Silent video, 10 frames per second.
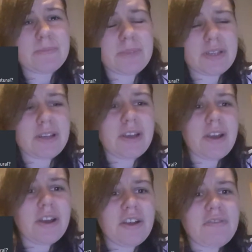But
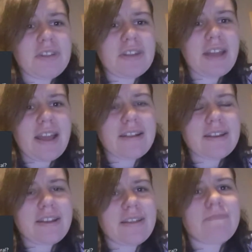other than that,
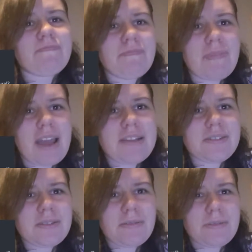the ice
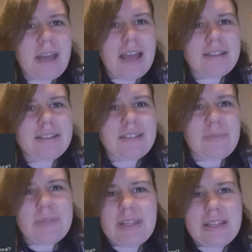cold hand in the
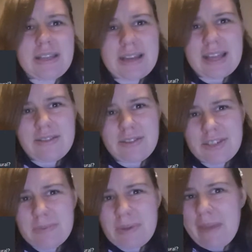middle of the night
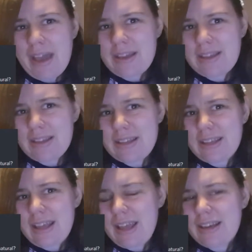touching my back
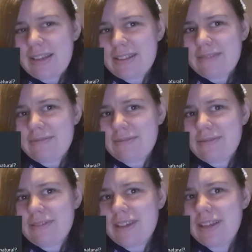kind of
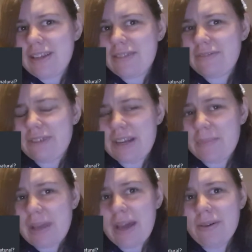freaked
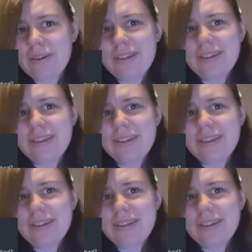me out.